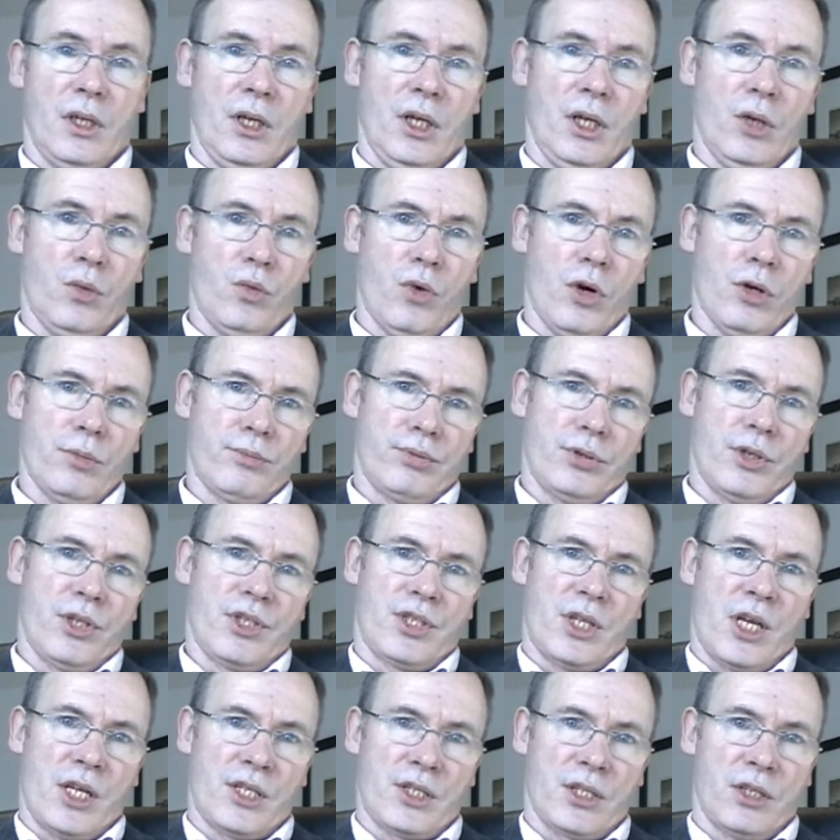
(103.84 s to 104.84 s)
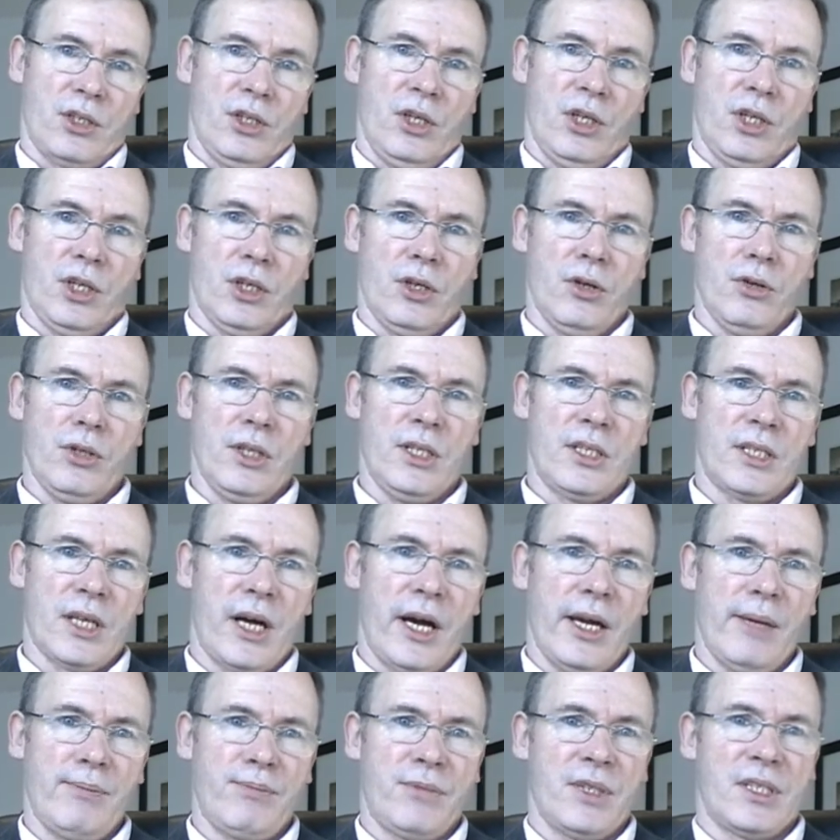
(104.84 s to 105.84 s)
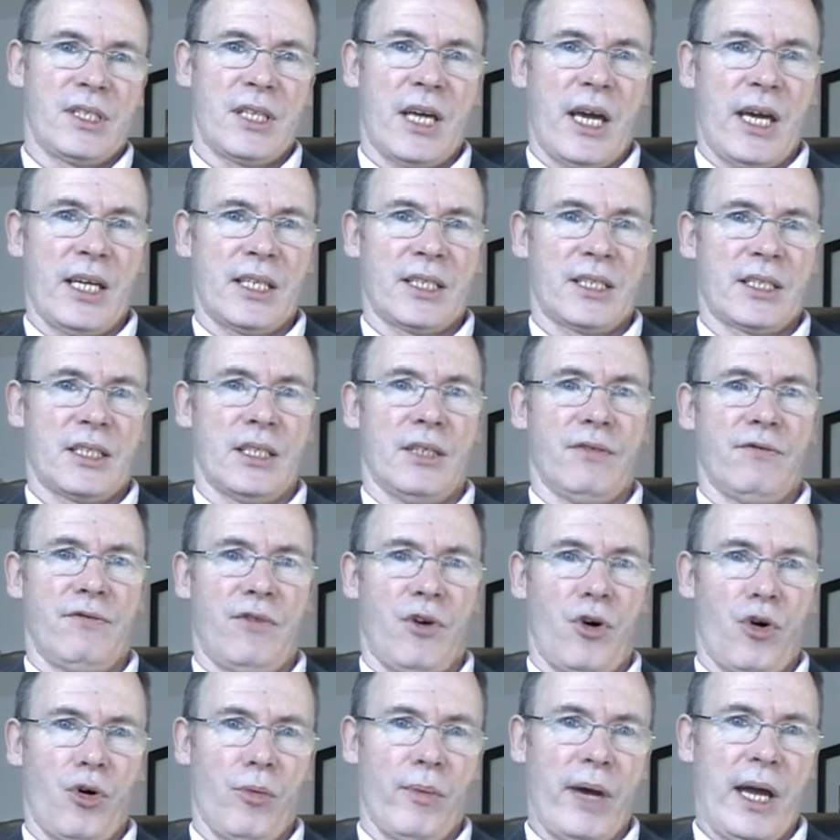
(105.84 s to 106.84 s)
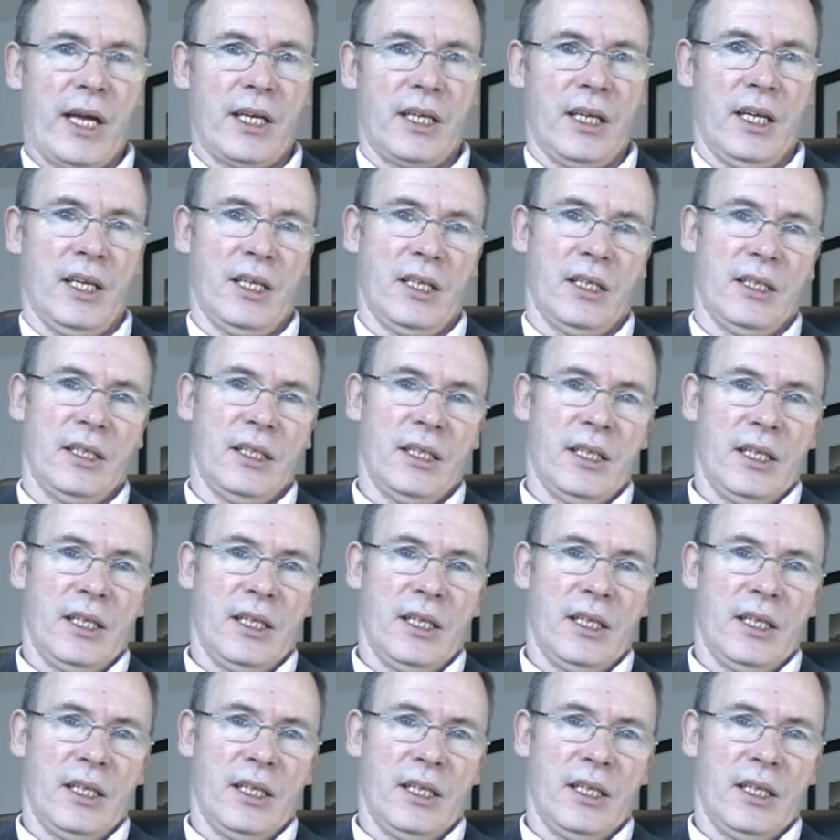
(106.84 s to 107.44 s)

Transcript: In a word processor, you can only type the text and format it